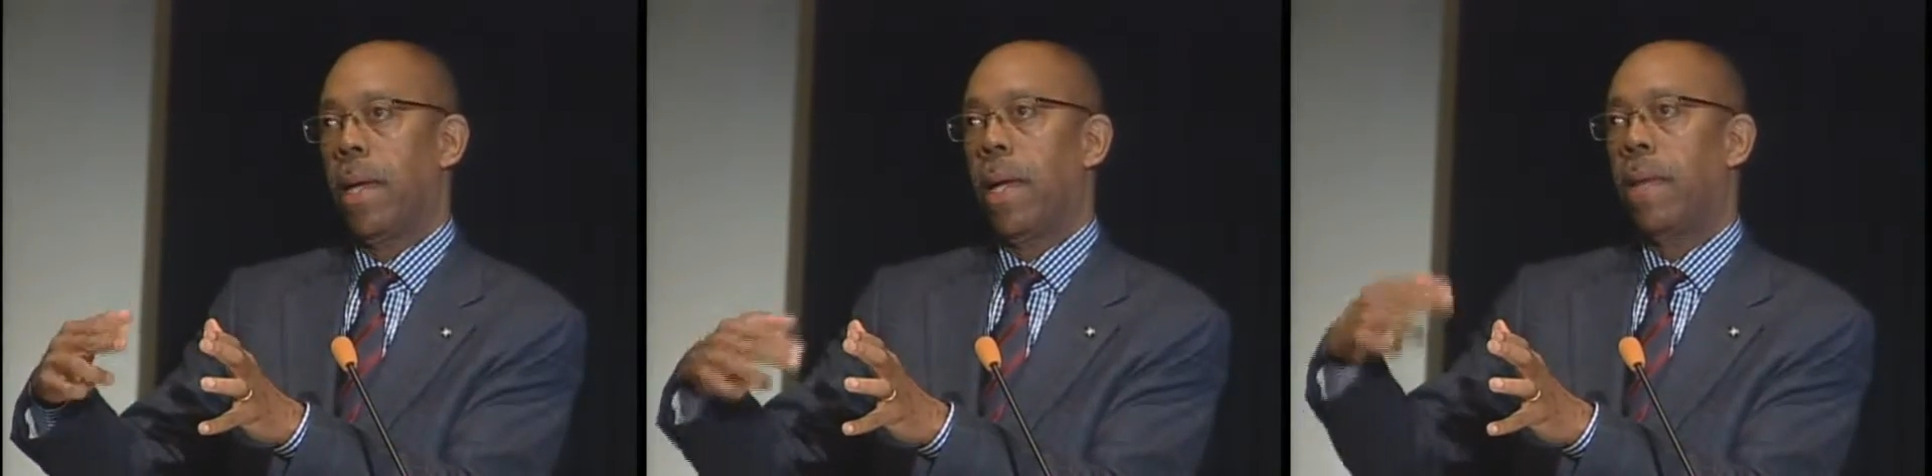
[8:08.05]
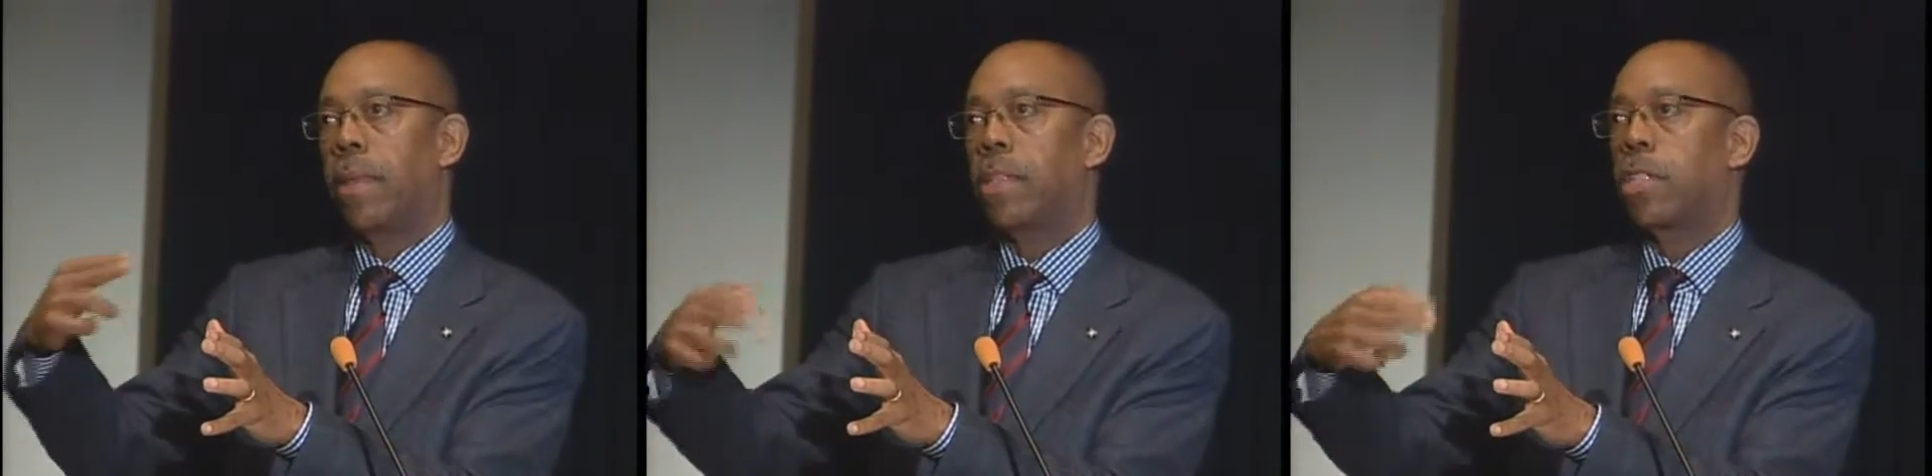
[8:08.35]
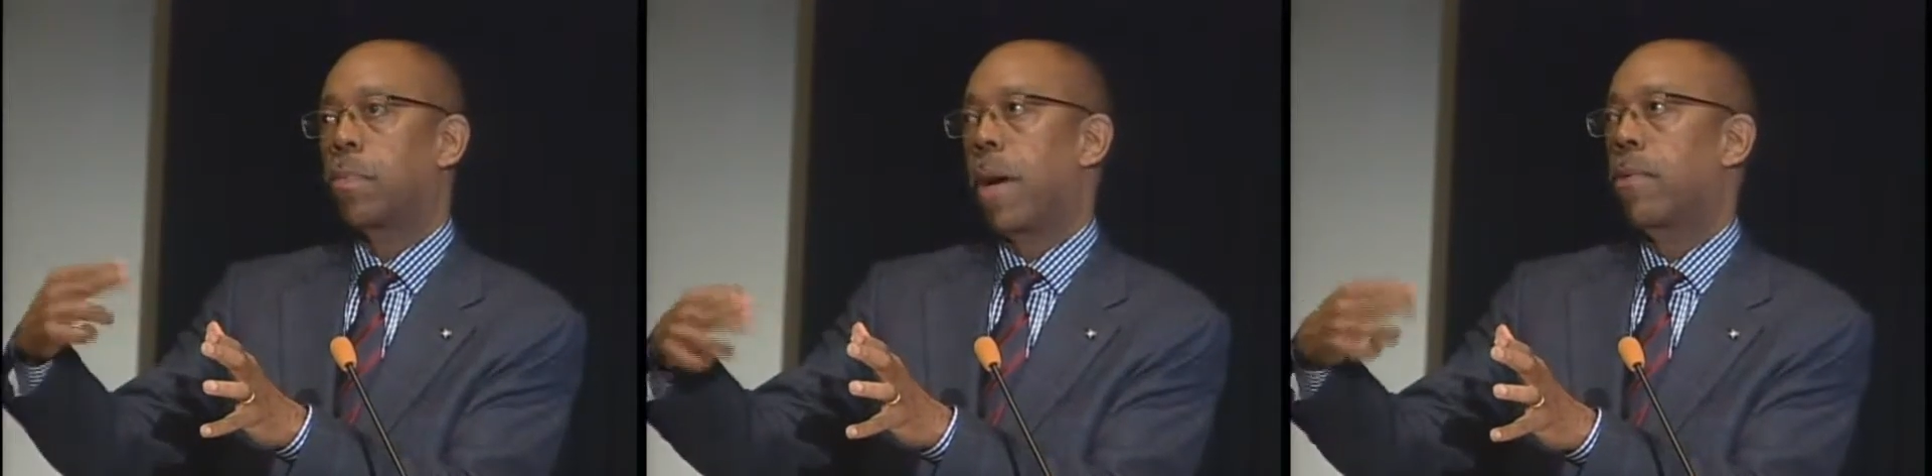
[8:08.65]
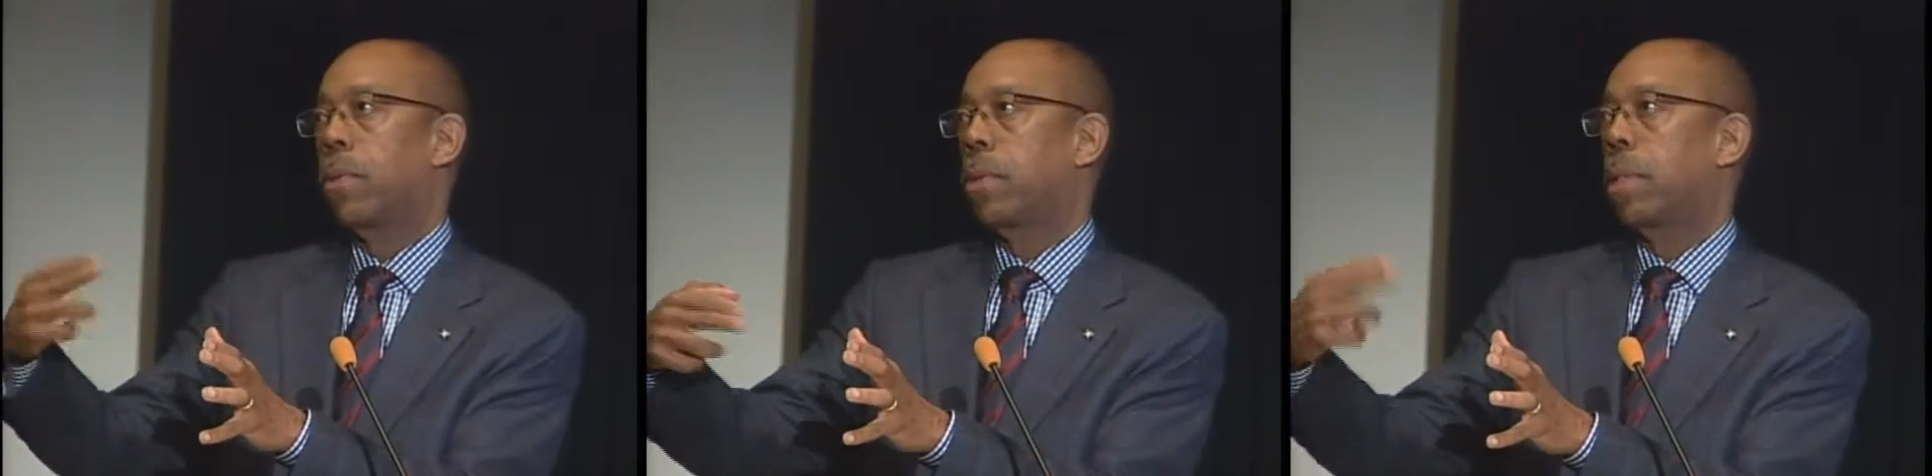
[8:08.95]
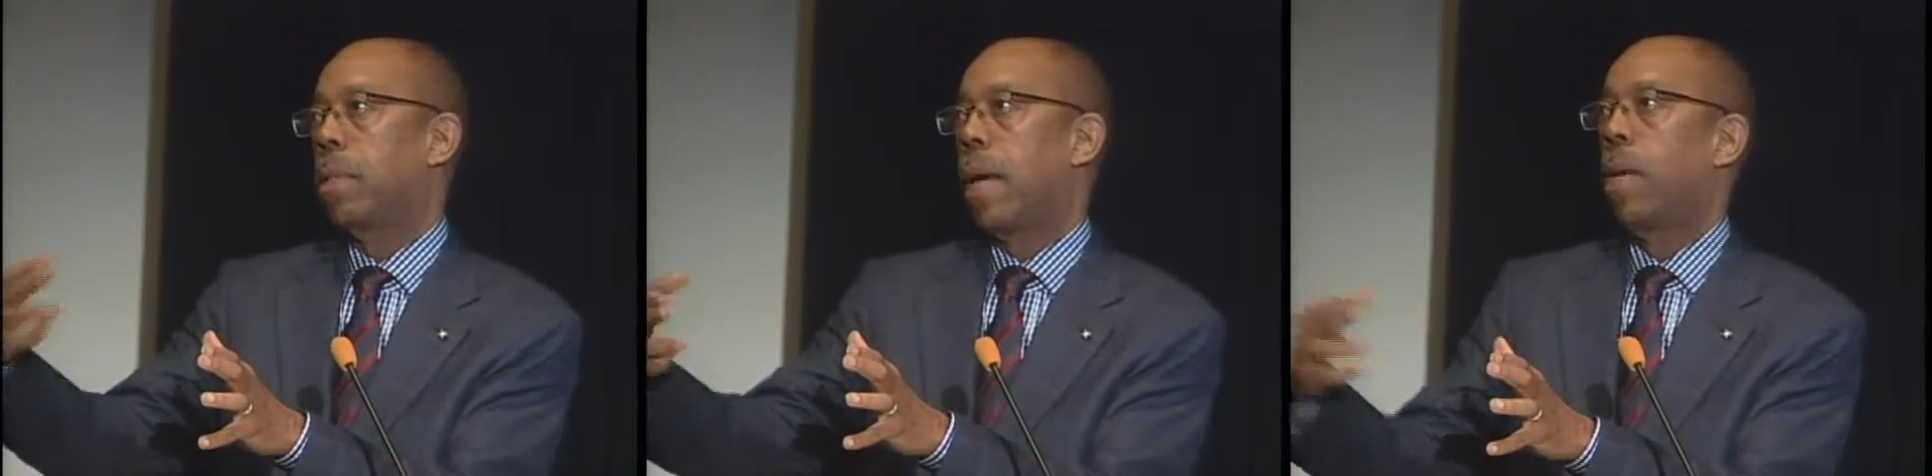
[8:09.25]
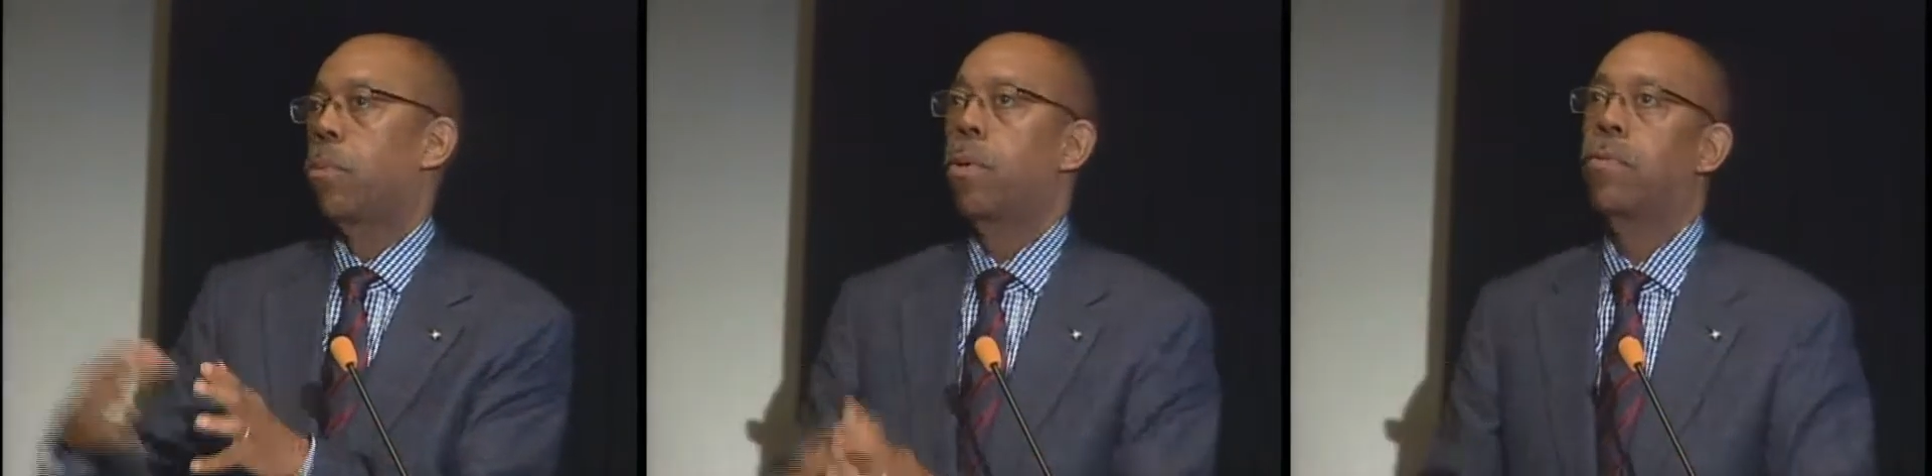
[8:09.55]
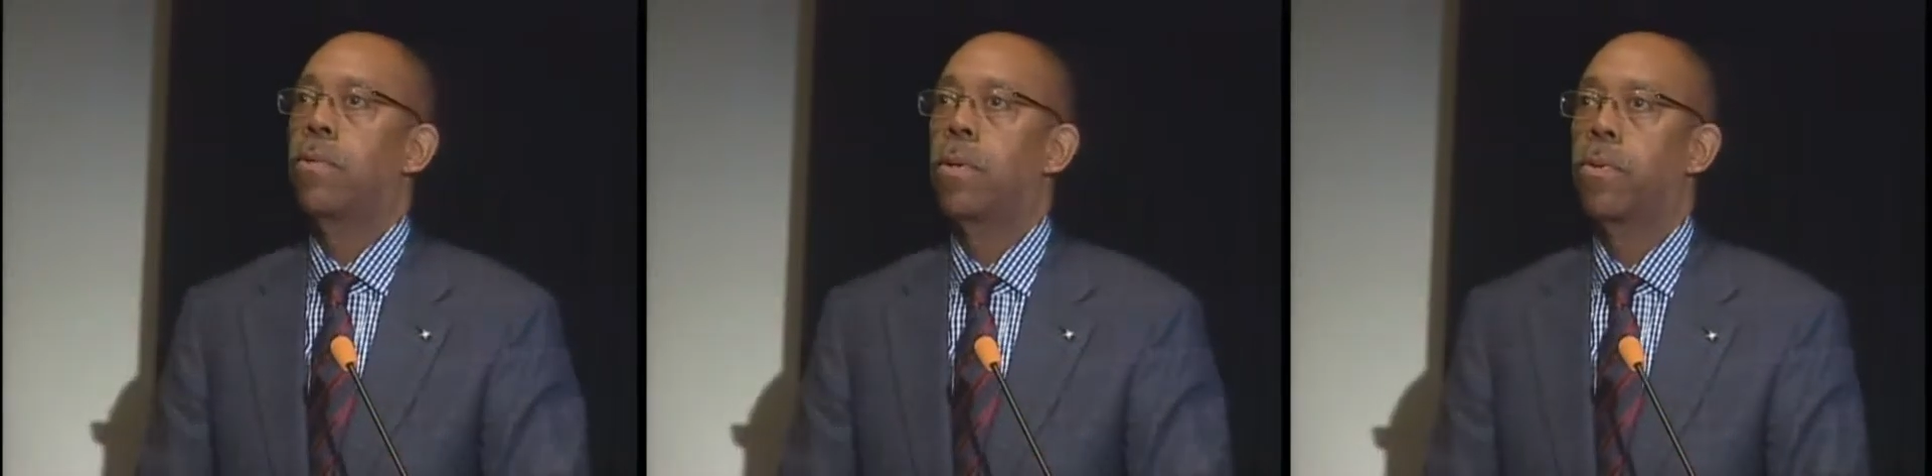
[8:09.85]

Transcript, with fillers: and then spiraled downward for,